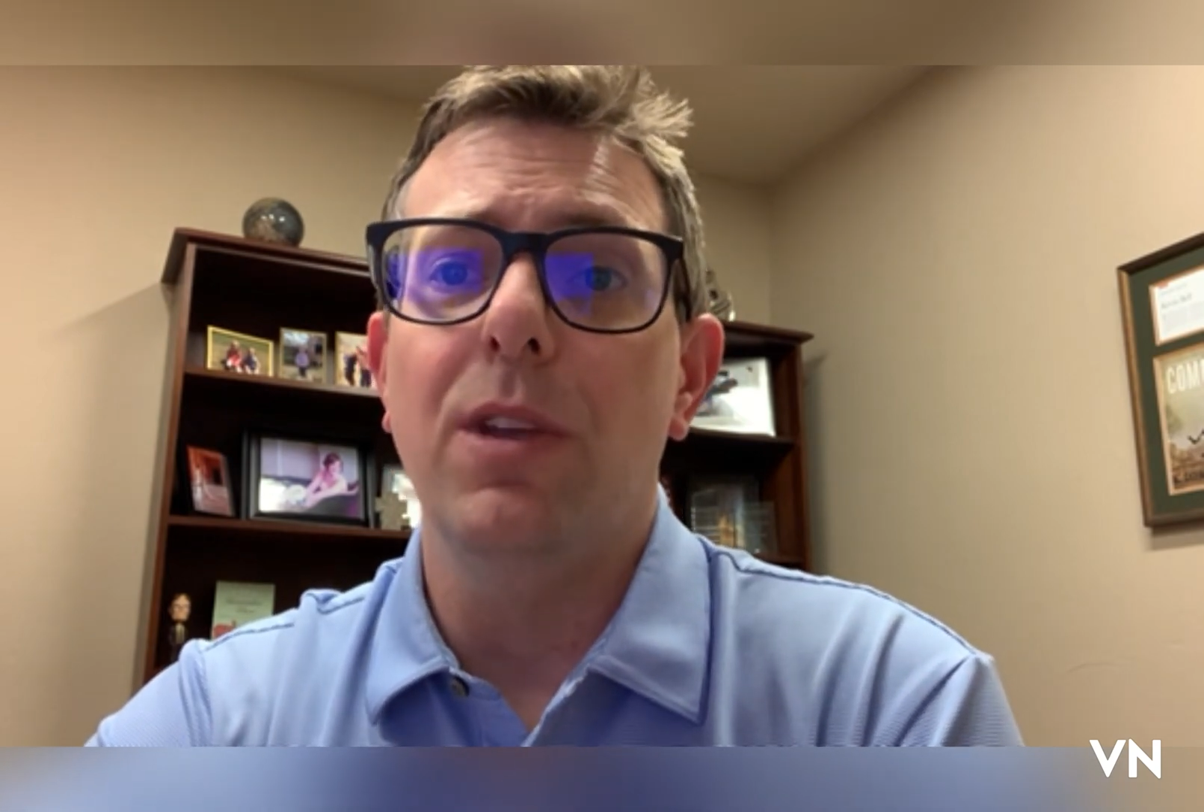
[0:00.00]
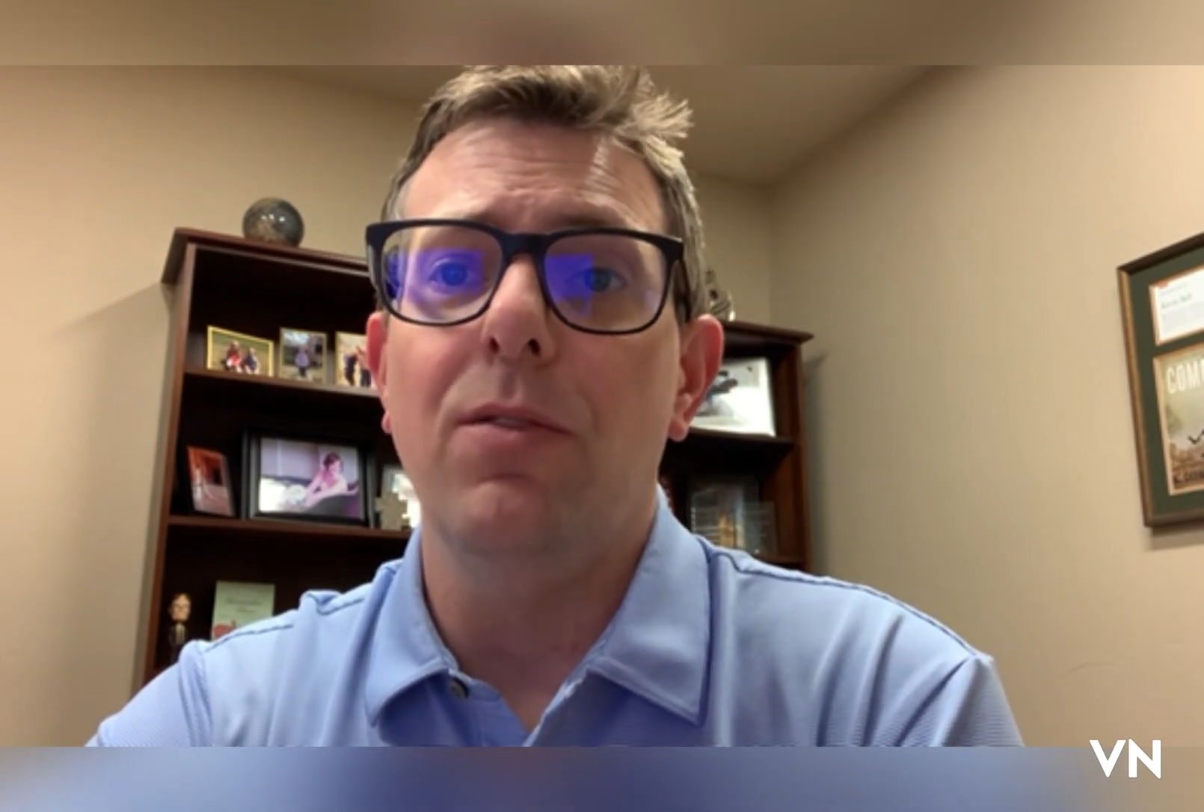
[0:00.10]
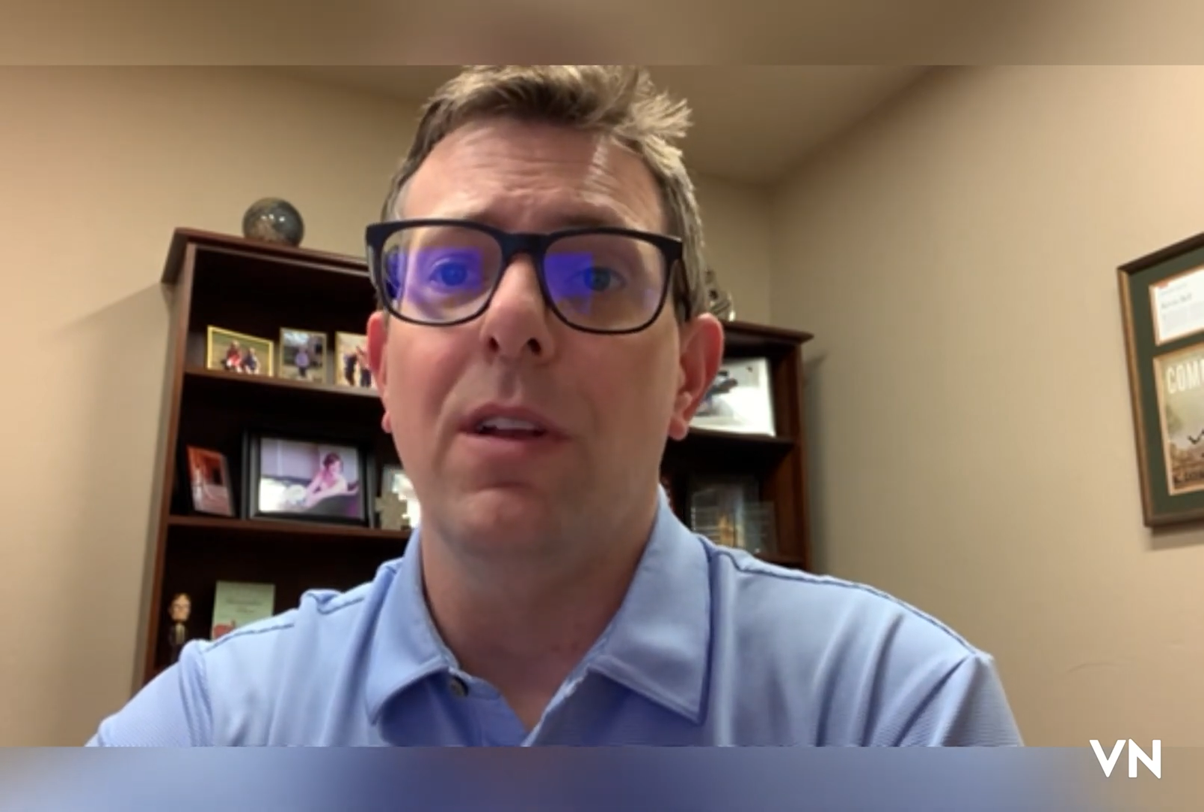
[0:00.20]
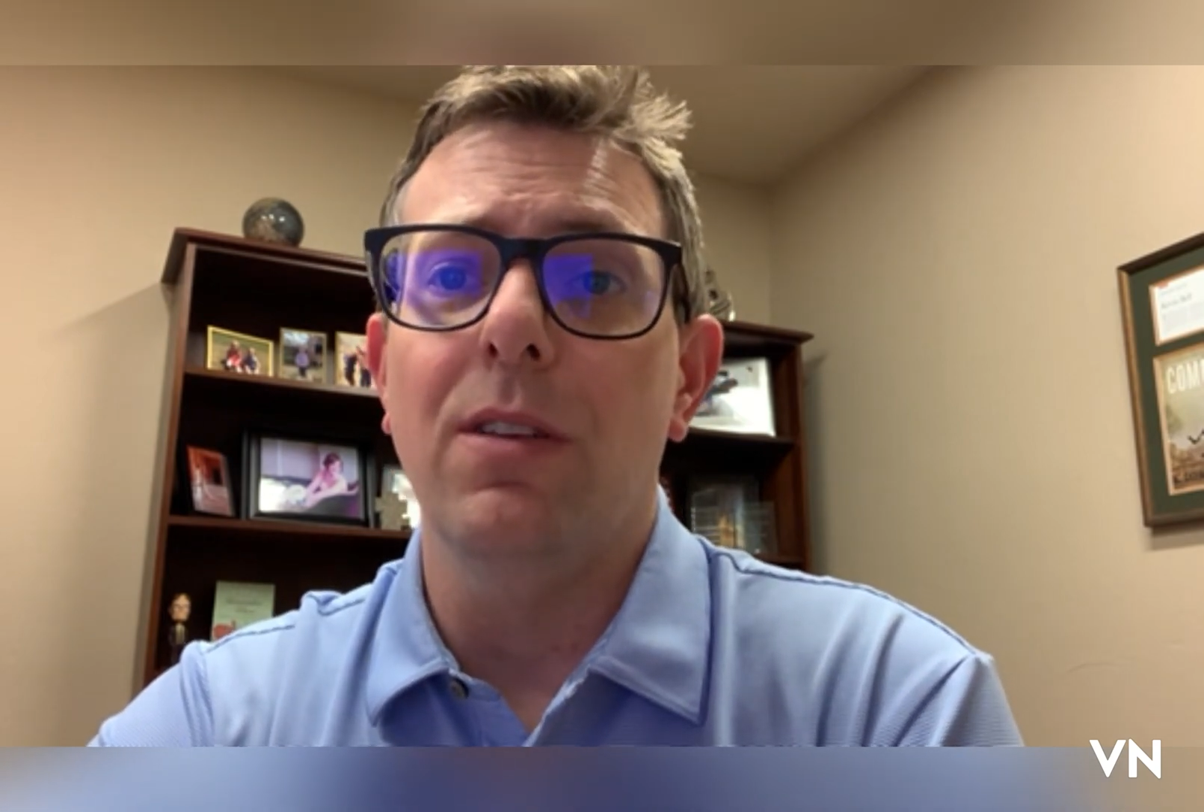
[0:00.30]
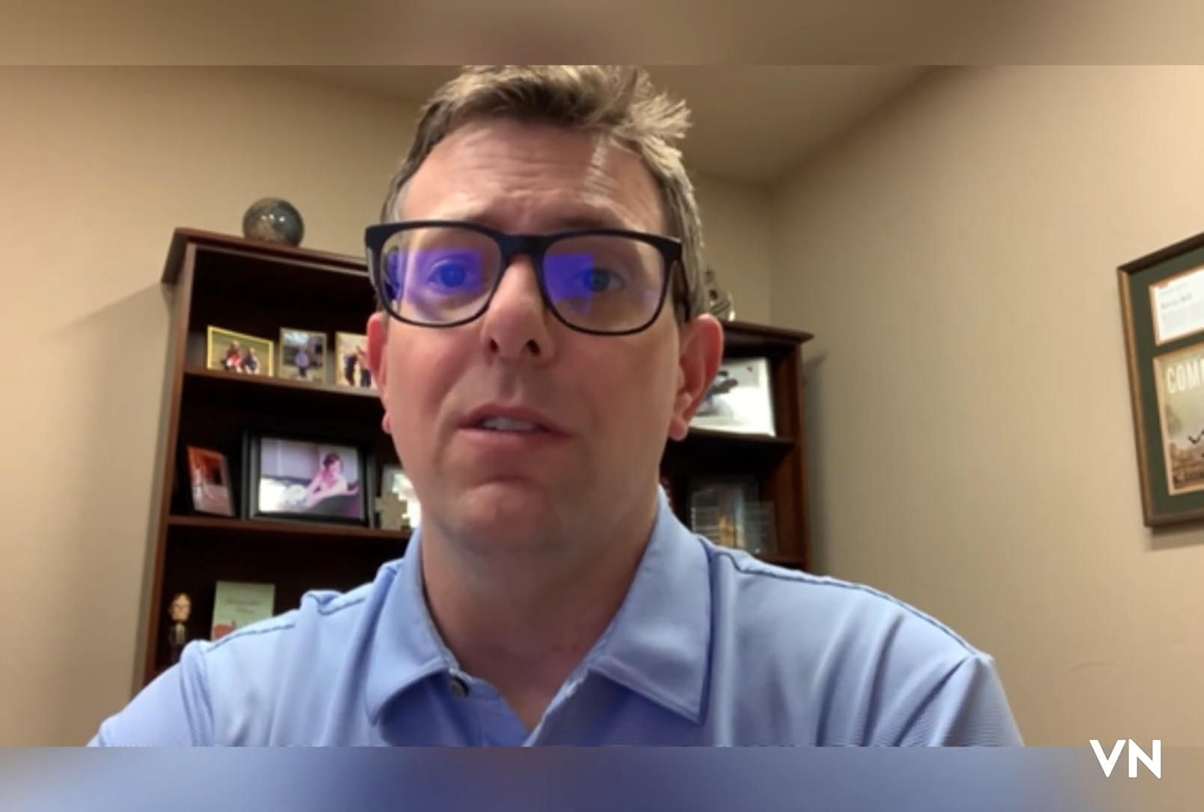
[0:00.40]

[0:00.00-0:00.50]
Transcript: even at the